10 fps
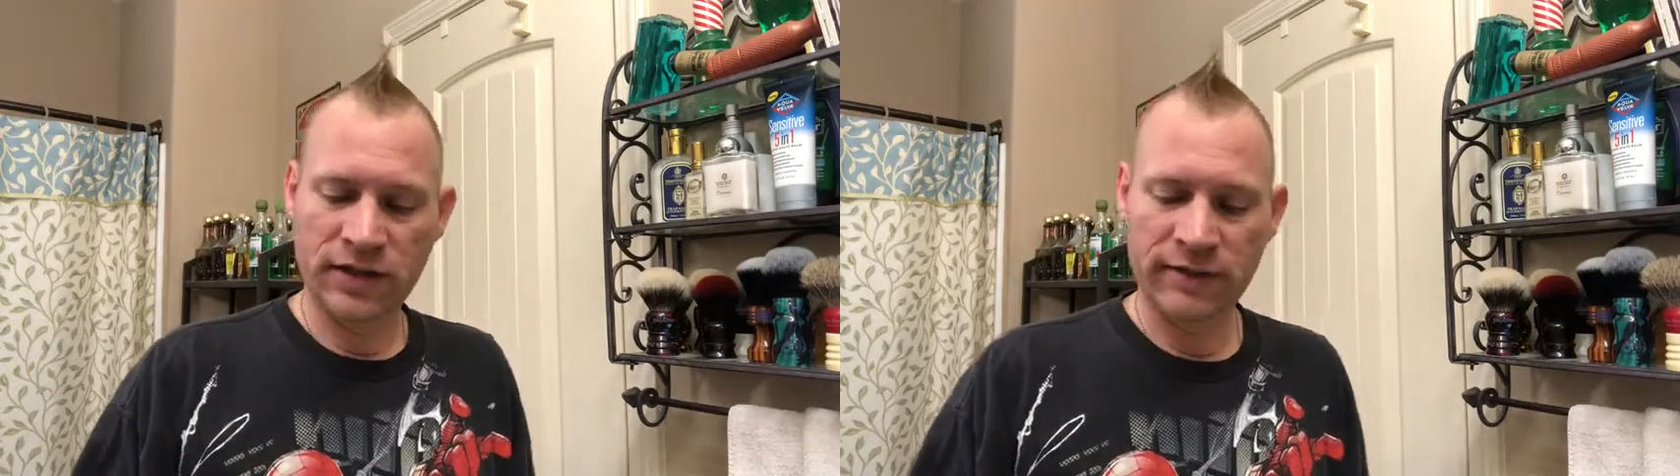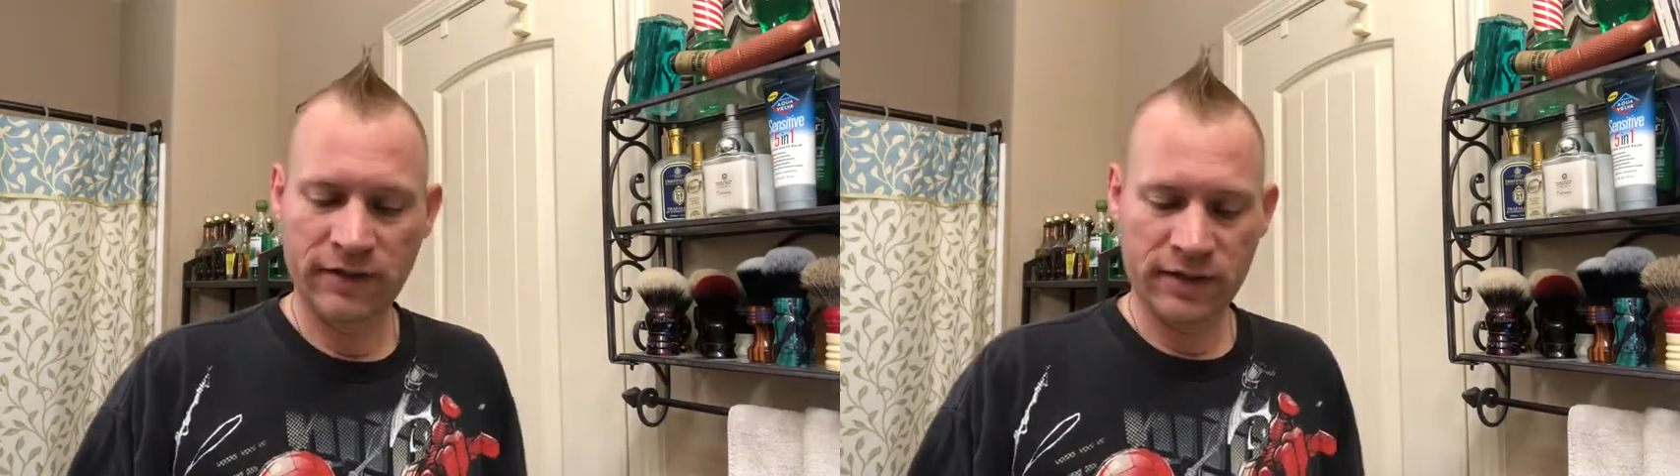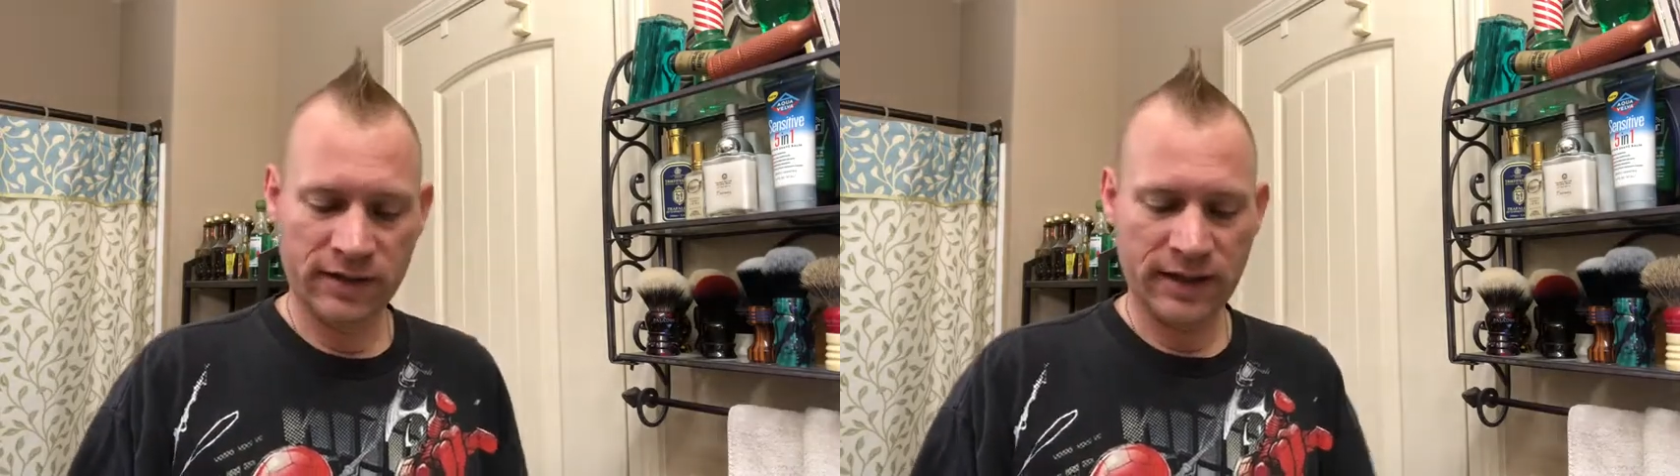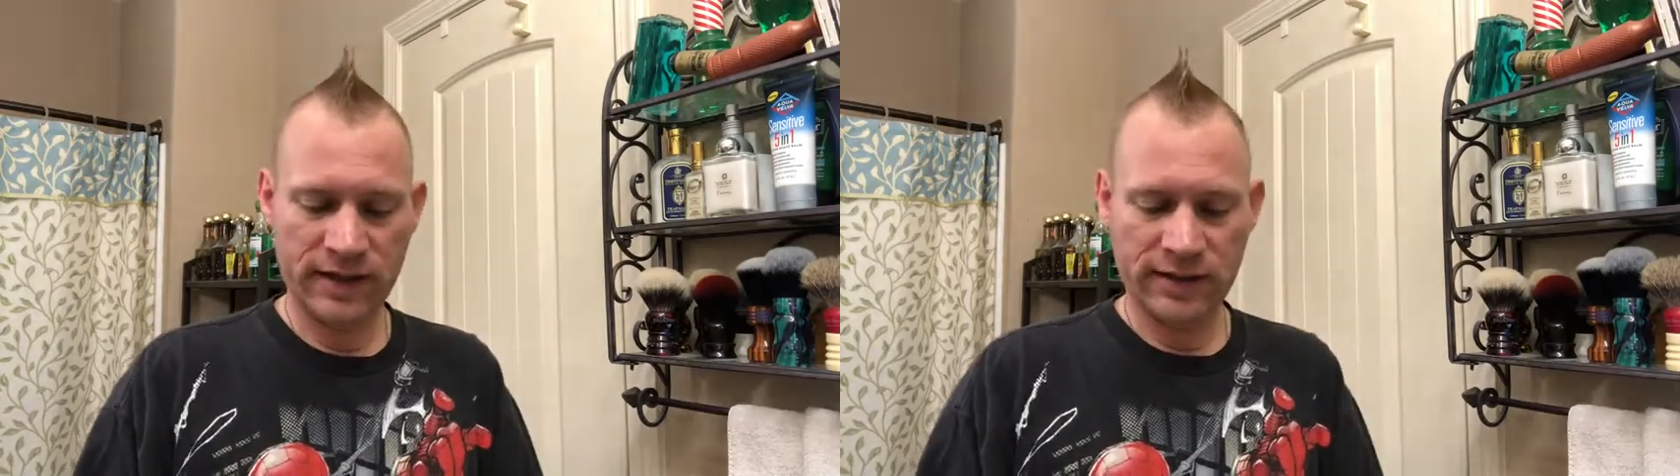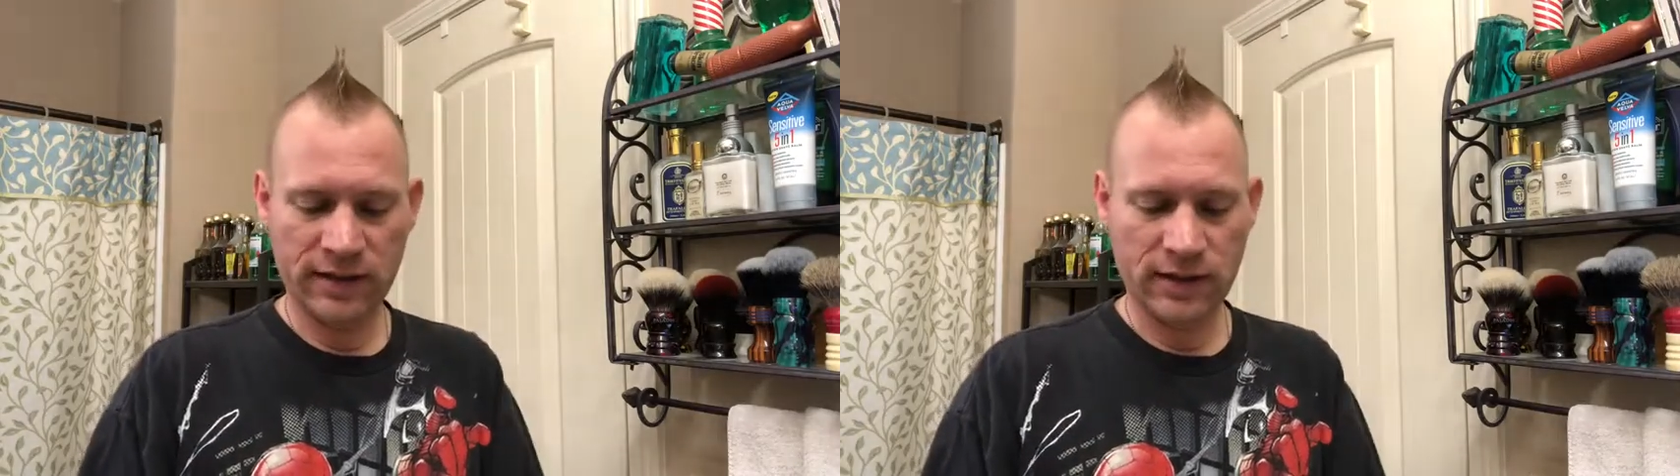loving this. It
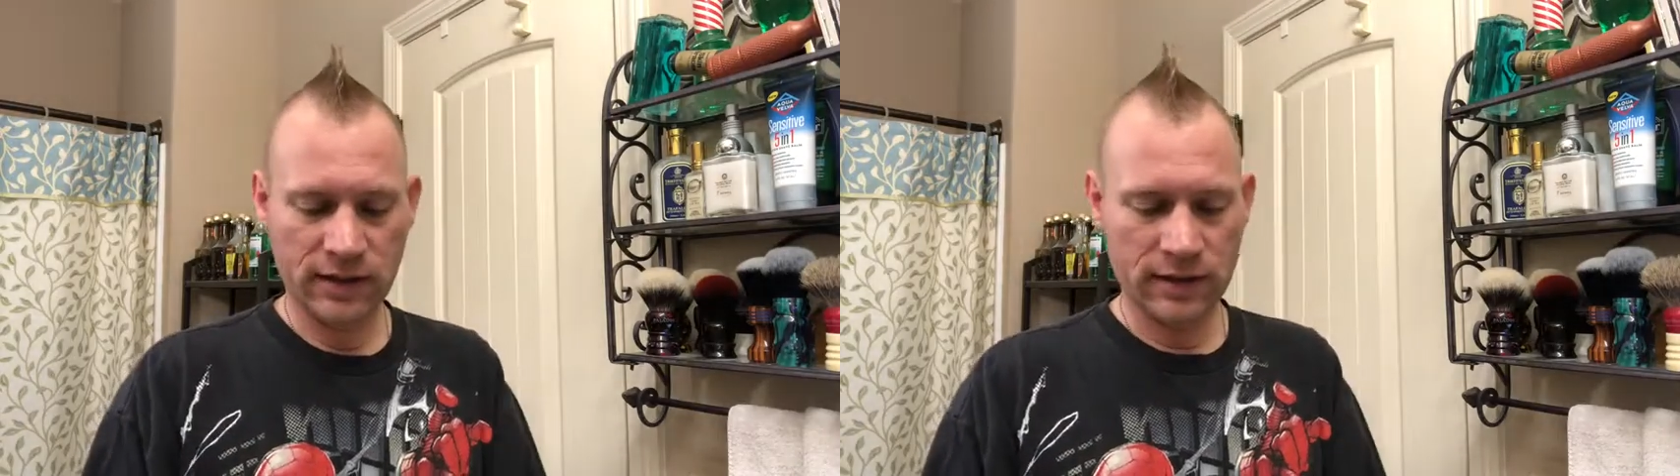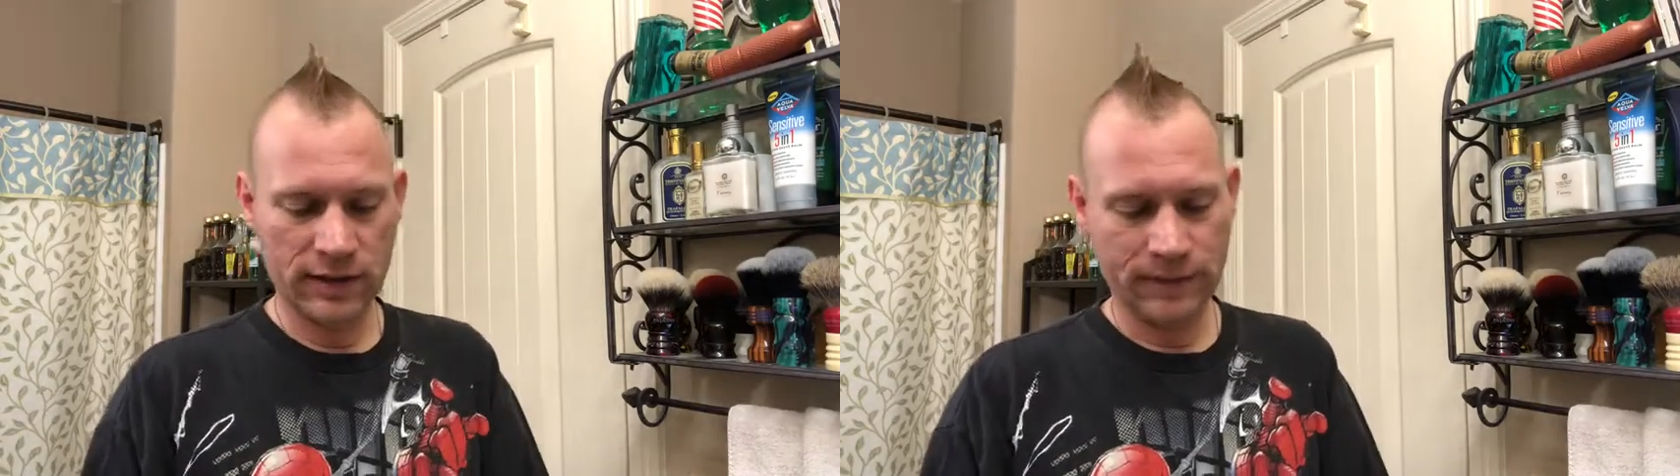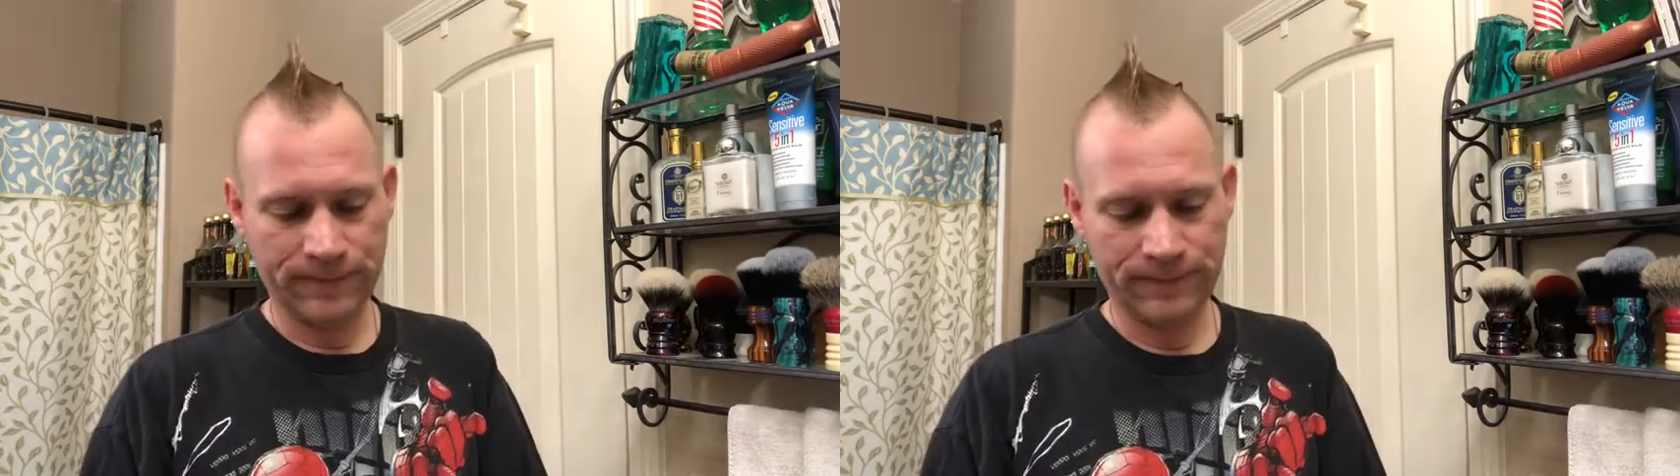takes the